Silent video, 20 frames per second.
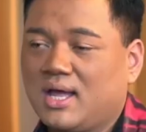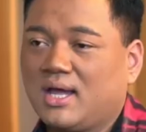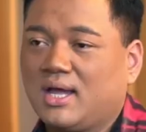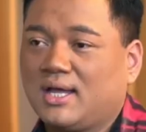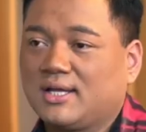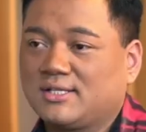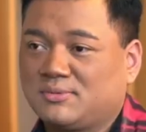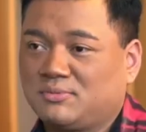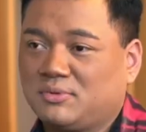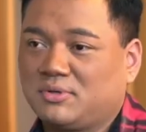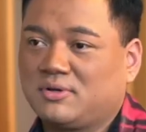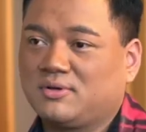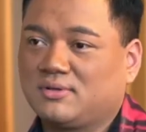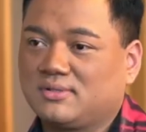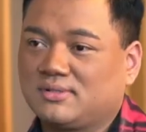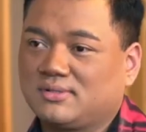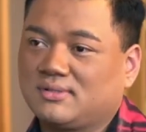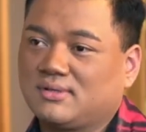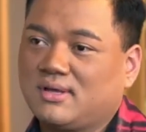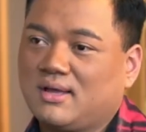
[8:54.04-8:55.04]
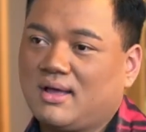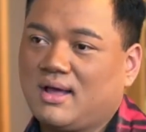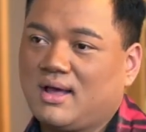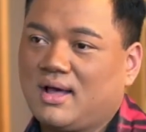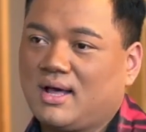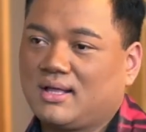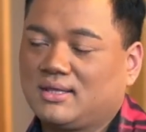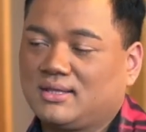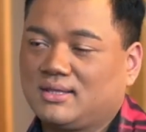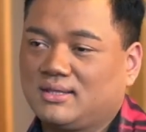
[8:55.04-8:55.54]
It's because
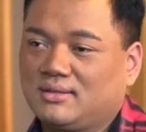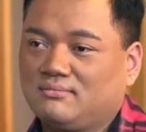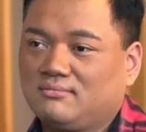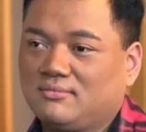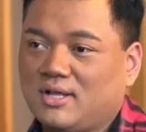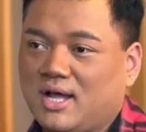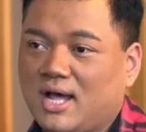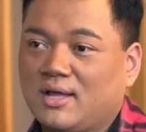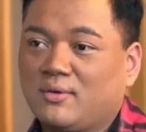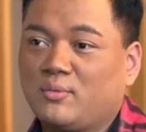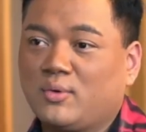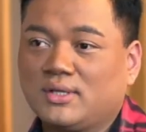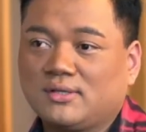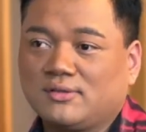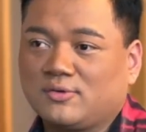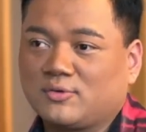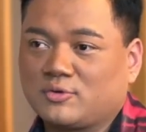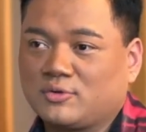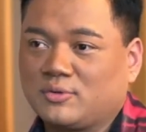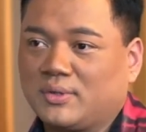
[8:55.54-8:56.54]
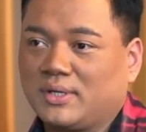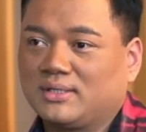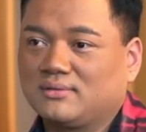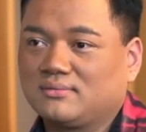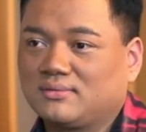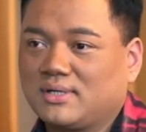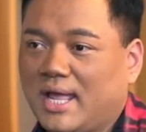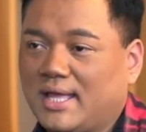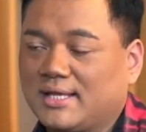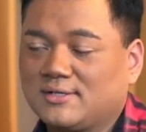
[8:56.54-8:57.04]
I went through it,
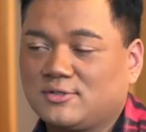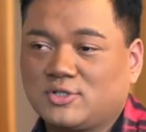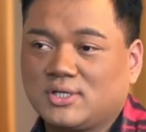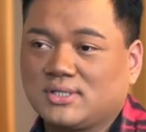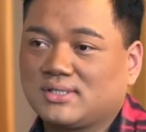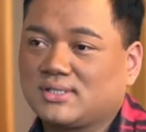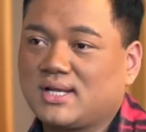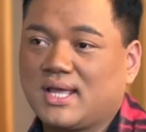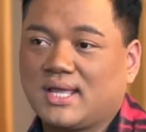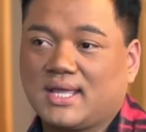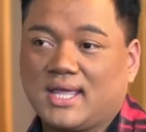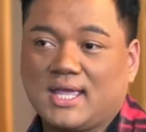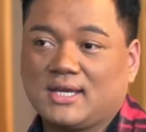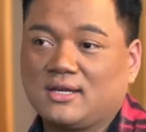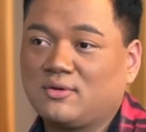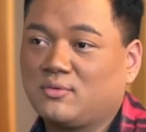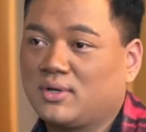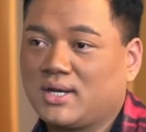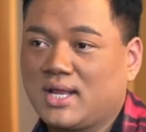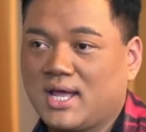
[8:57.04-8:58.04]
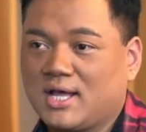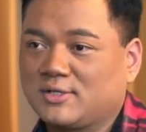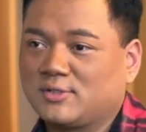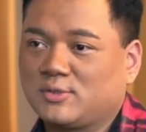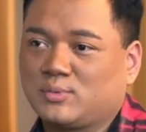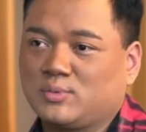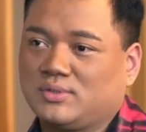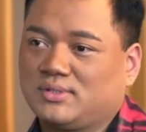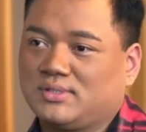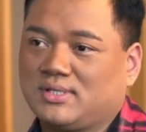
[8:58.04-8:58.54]
and just like anyone
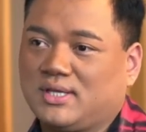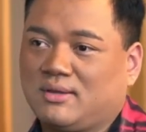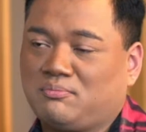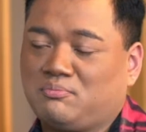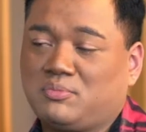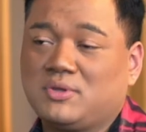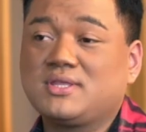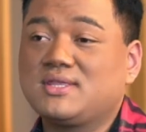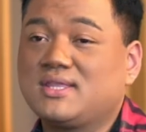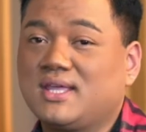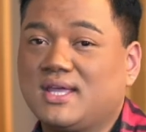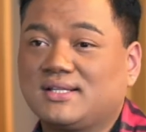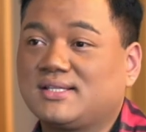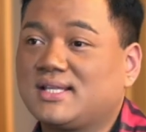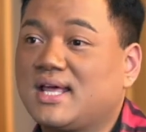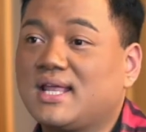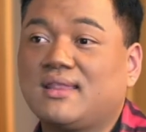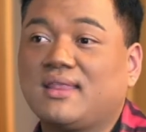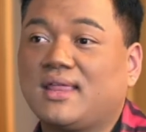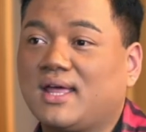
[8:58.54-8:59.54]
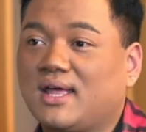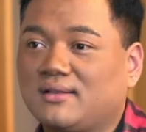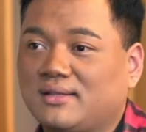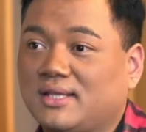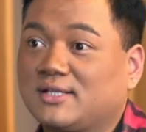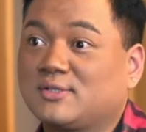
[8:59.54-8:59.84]
else would say, been there, done that.